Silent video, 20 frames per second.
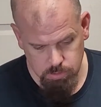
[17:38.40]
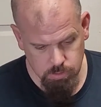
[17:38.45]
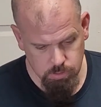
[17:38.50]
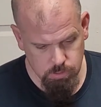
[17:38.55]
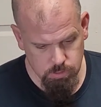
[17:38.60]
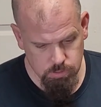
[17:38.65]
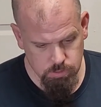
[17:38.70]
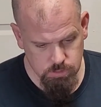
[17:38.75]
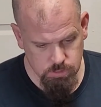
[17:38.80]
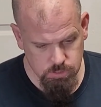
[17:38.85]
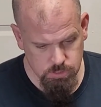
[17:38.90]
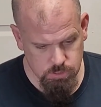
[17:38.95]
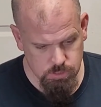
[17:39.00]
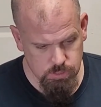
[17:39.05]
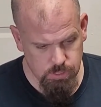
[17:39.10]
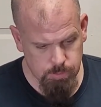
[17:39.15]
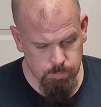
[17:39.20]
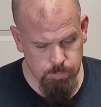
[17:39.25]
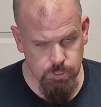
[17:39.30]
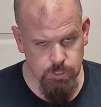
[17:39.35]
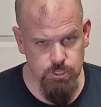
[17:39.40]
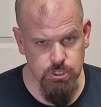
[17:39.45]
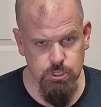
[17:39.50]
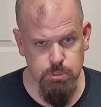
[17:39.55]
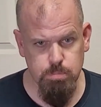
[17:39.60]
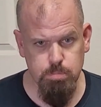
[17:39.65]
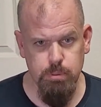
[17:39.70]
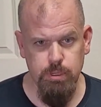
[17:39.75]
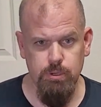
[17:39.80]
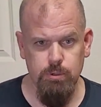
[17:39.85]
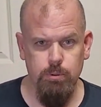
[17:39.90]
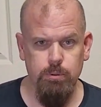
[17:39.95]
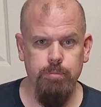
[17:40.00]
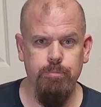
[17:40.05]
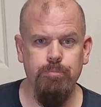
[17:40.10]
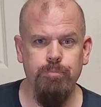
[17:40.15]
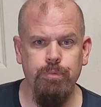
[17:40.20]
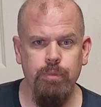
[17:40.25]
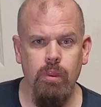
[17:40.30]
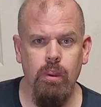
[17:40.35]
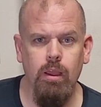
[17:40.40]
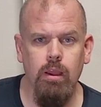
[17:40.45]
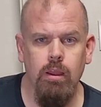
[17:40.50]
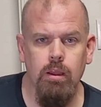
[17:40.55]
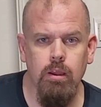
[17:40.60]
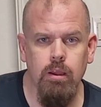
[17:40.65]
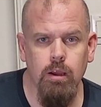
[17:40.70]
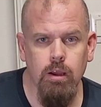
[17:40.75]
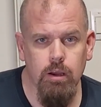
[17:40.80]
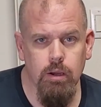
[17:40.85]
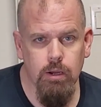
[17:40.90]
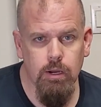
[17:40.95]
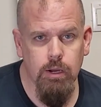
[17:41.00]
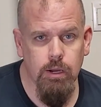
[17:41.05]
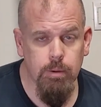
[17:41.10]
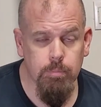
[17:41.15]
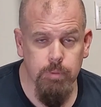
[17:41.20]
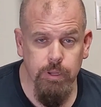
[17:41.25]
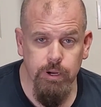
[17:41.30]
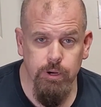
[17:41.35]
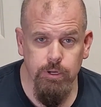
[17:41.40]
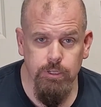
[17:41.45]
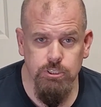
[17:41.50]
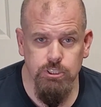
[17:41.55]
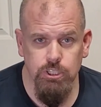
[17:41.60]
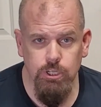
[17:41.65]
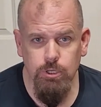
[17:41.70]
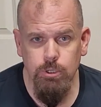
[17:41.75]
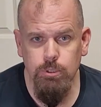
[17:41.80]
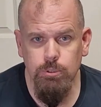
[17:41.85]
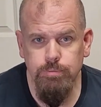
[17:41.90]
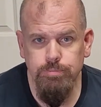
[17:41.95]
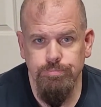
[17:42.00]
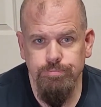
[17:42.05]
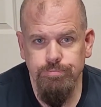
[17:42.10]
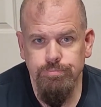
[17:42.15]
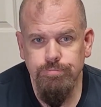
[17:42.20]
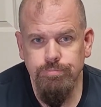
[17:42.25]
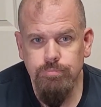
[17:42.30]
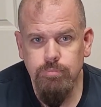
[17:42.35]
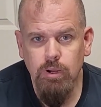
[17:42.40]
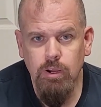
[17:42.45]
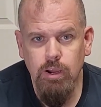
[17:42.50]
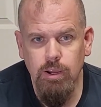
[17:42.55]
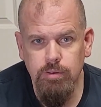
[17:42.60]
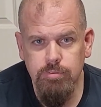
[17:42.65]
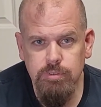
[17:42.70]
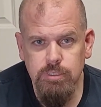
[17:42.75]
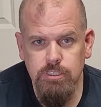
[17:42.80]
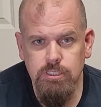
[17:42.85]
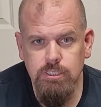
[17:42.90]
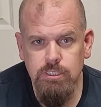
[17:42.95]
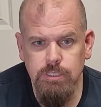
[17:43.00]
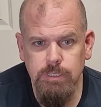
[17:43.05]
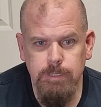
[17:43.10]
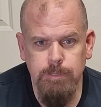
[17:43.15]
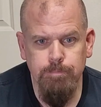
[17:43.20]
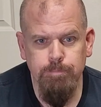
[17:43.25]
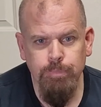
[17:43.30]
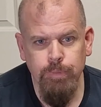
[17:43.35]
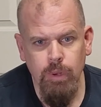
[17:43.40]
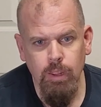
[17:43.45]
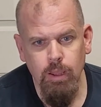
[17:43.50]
I'll say my spiel. I'm Larry Joe, obviously.